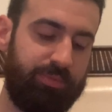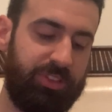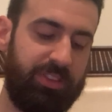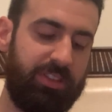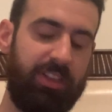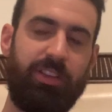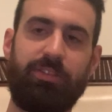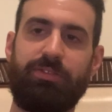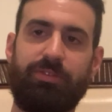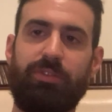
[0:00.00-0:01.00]
Just think
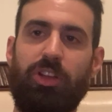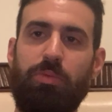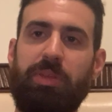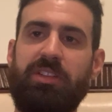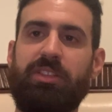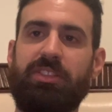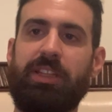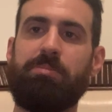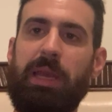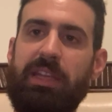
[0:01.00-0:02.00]
of low pitch as
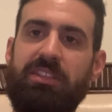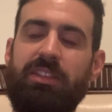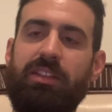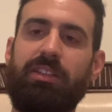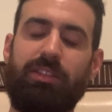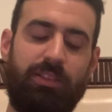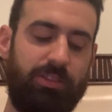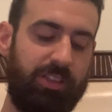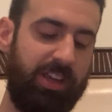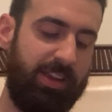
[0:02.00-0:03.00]
like bassy.
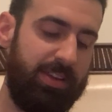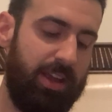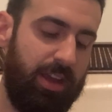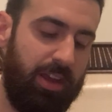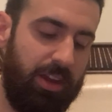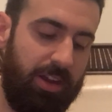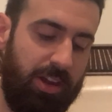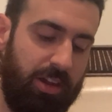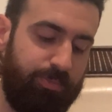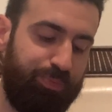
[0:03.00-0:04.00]
Okay,
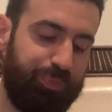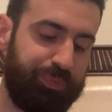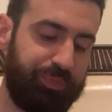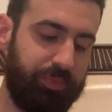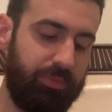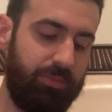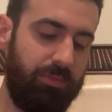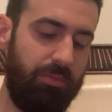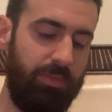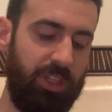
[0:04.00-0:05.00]
and
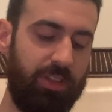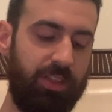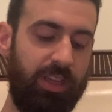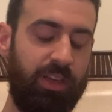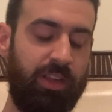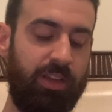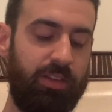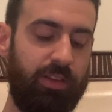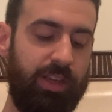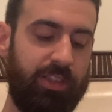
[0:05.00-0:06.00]
then
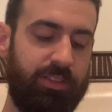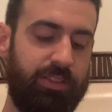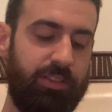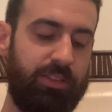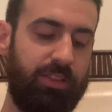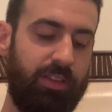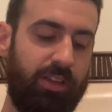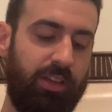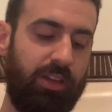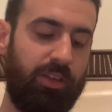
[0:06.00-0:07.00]
the next
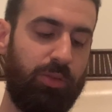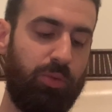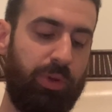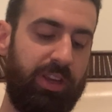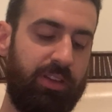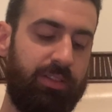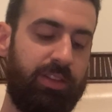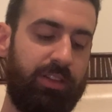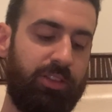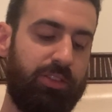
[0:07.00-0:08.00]
way
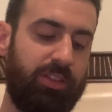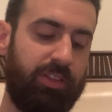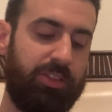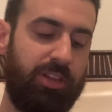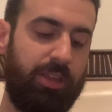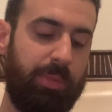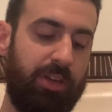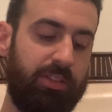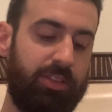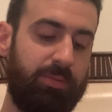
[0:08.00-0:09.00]
that they're going to talk
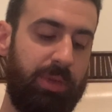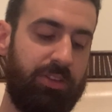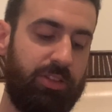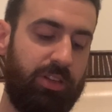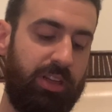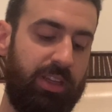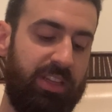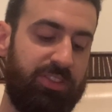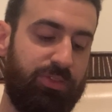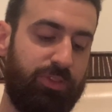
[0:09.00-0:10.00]
about to measure it
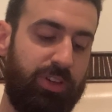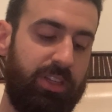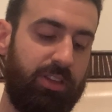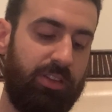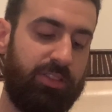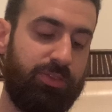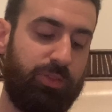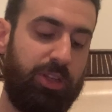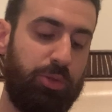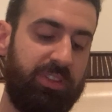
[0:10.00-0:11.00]
is
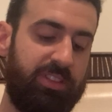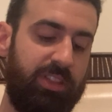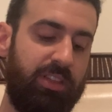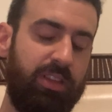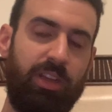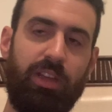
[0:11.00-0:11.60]
frequency.